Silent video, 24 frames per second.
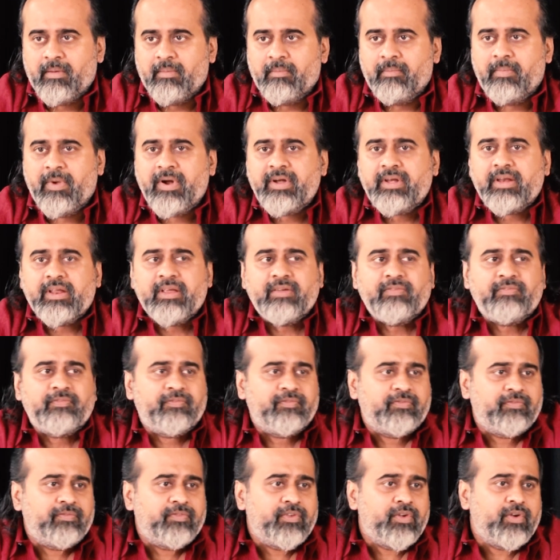But
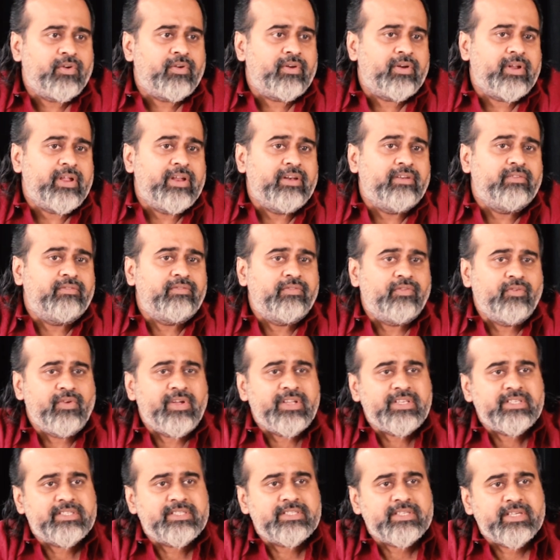if your
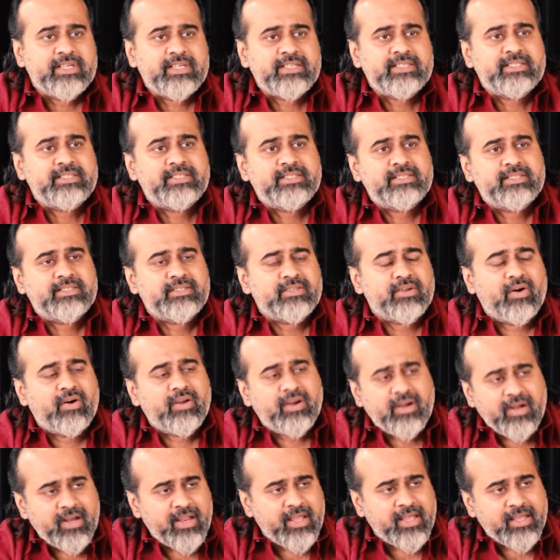influence is
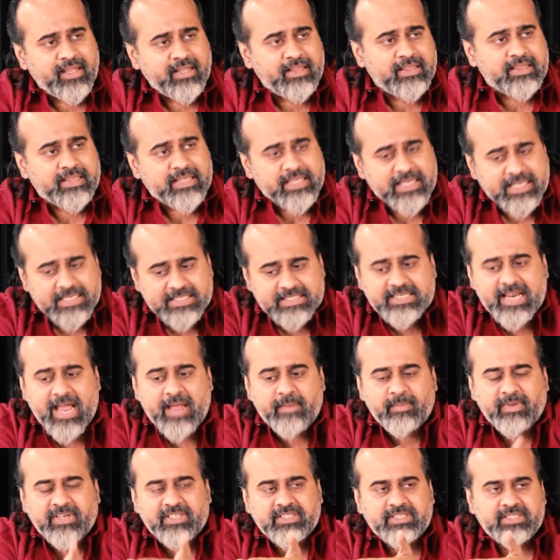only in these
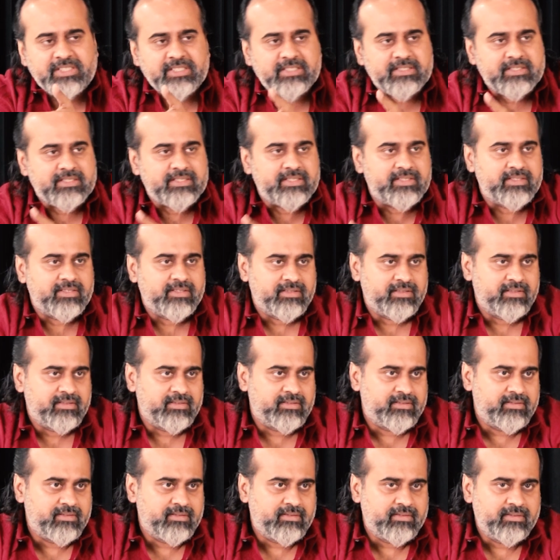dimensions,
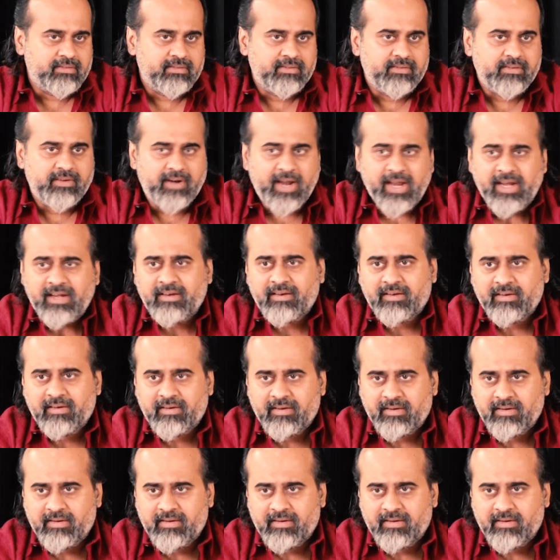right?